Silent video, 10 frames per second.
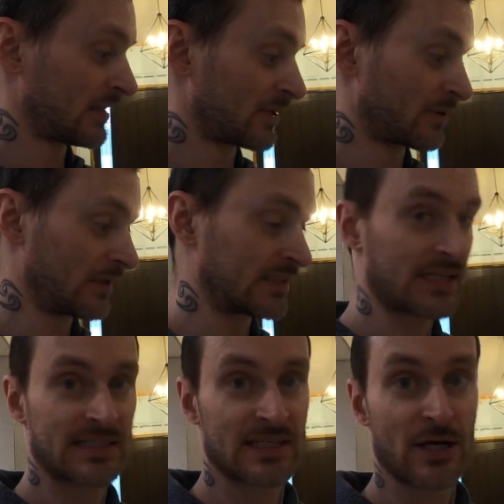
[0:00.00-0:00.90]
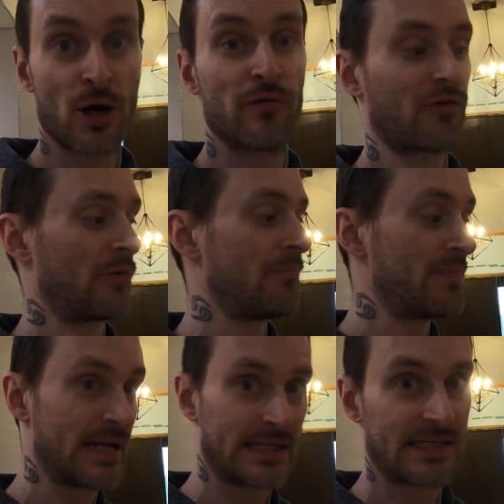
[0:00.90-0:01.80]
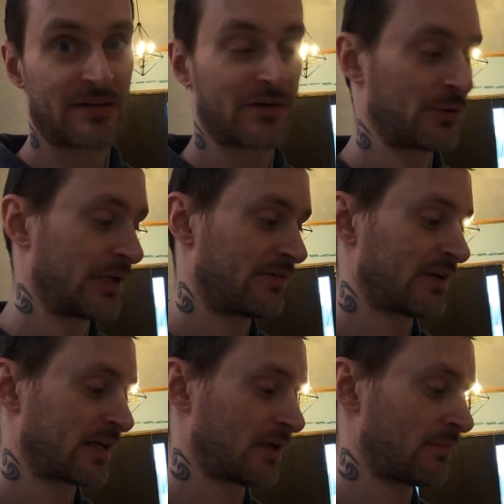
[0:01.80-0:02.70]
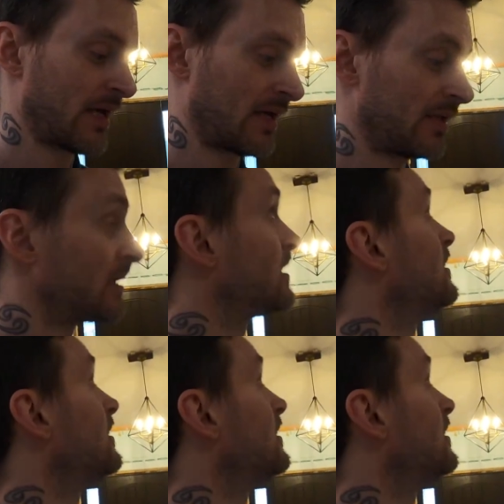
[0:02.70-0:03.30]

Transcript: literally takes like over a minute after you give it a command.